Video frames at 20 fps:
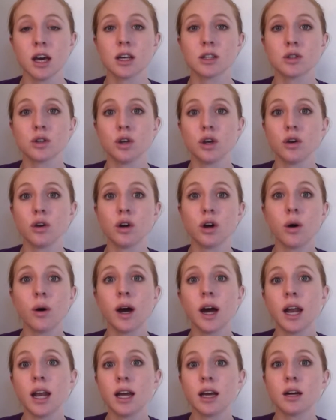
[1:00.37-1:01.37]
so that you can go
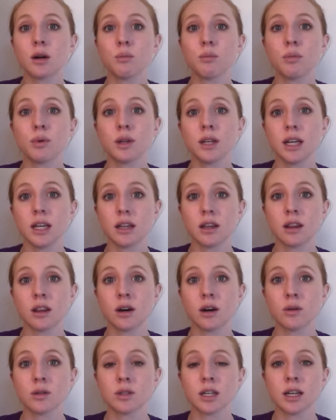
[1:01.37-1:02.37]
ahead and complete
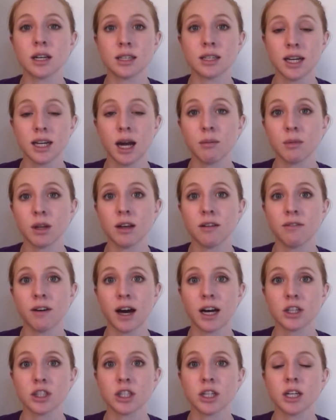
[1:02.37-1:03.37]
those in a timely
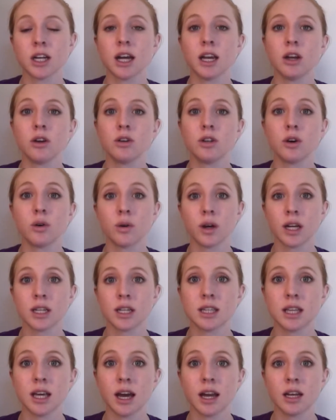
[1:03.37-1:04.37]
fashion and you don't
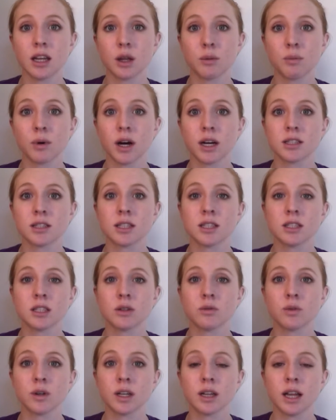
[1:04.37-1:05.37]
the end of the process
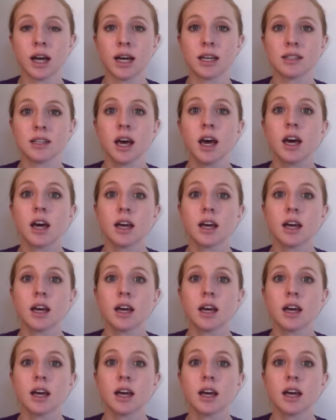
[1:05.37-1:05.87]
and realize